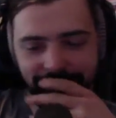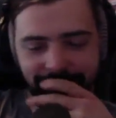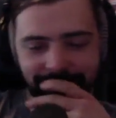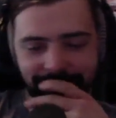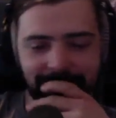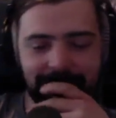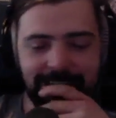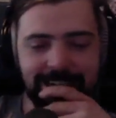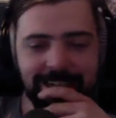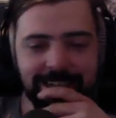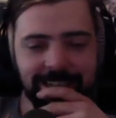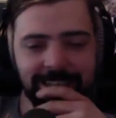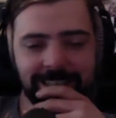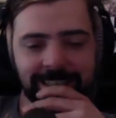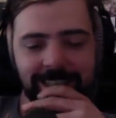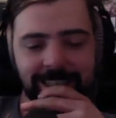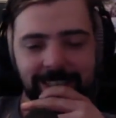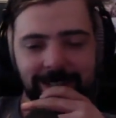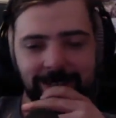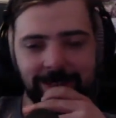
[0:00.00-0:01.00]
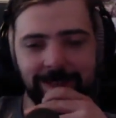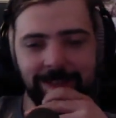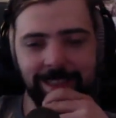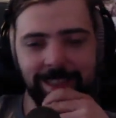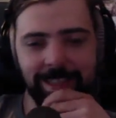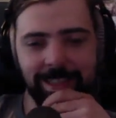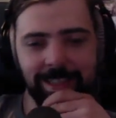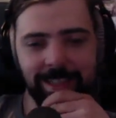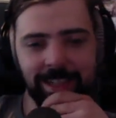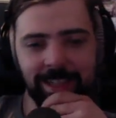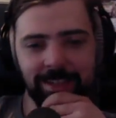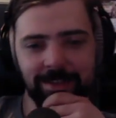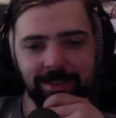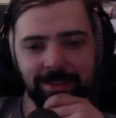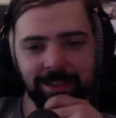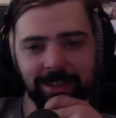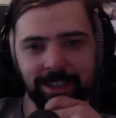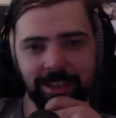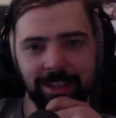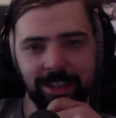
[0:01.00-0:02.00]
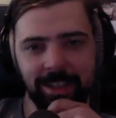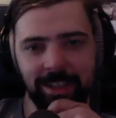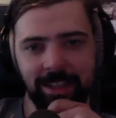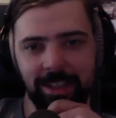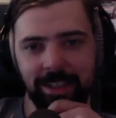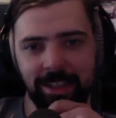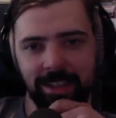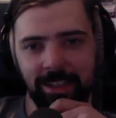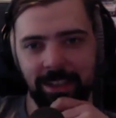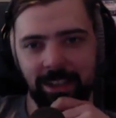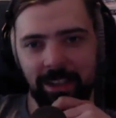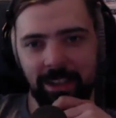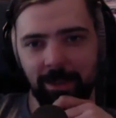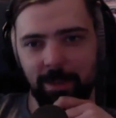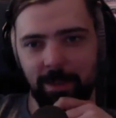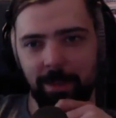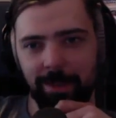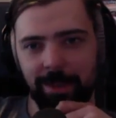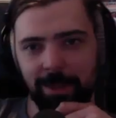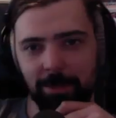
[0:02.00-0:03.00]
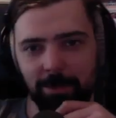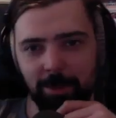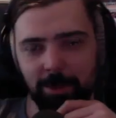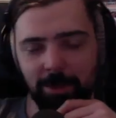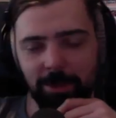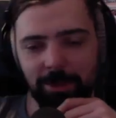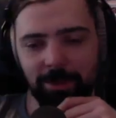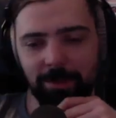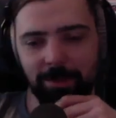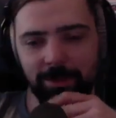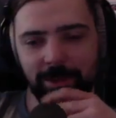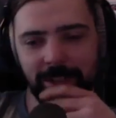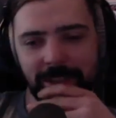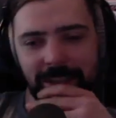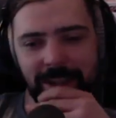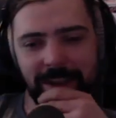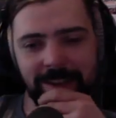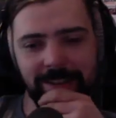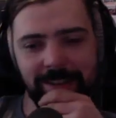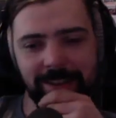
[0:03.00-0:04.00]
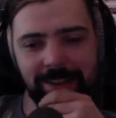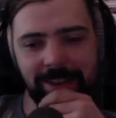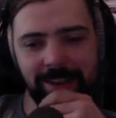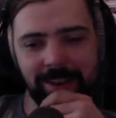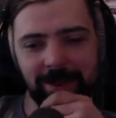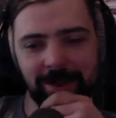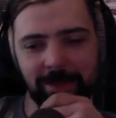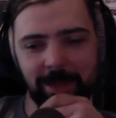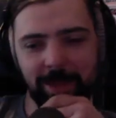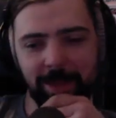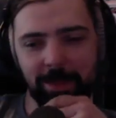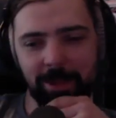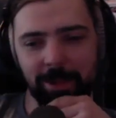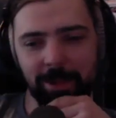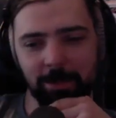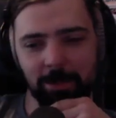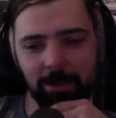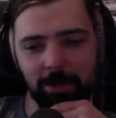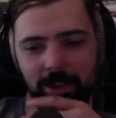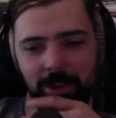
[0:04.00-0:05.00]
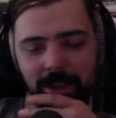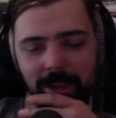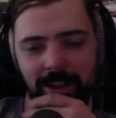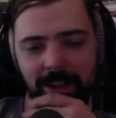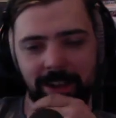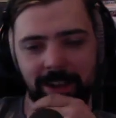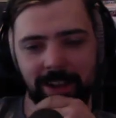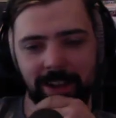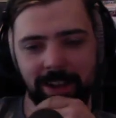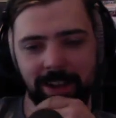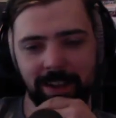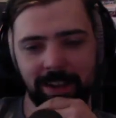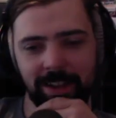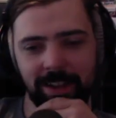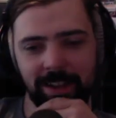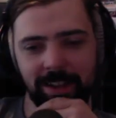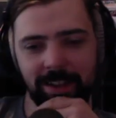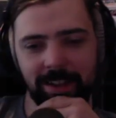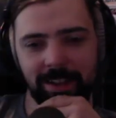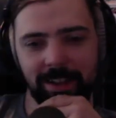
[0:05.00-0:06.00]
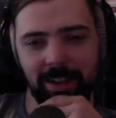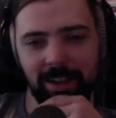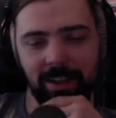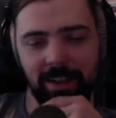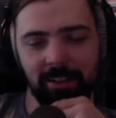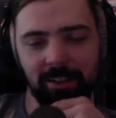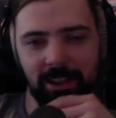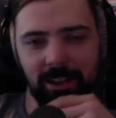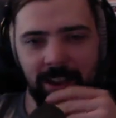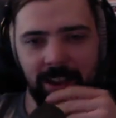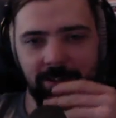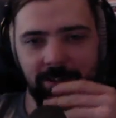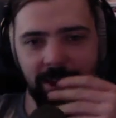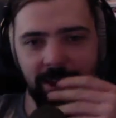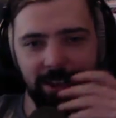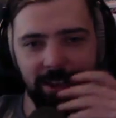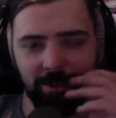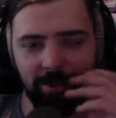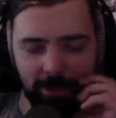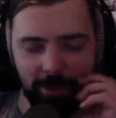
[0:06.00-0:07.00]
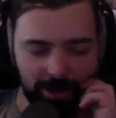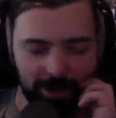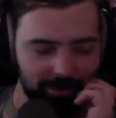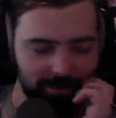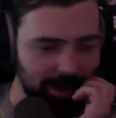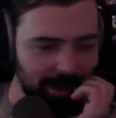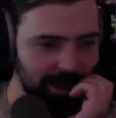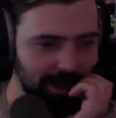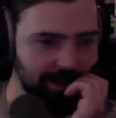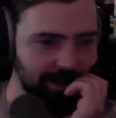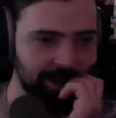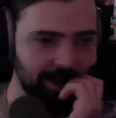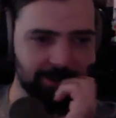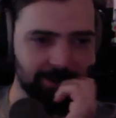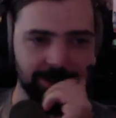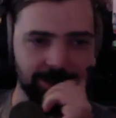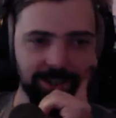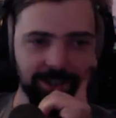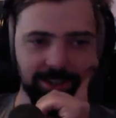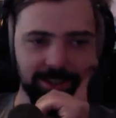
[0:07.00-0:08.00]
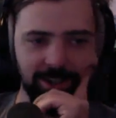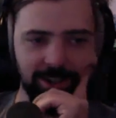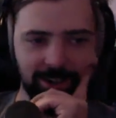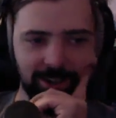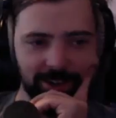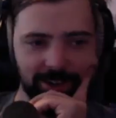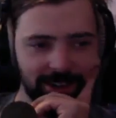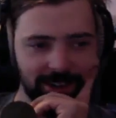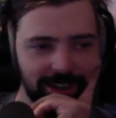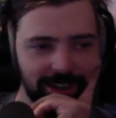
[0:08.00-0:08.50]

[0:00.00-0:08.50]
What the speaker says: yeah, I don't know. That's tough. Maybe I don't know. Maybe a really like, no, I already have that. Never mind. I don't know. This is hard.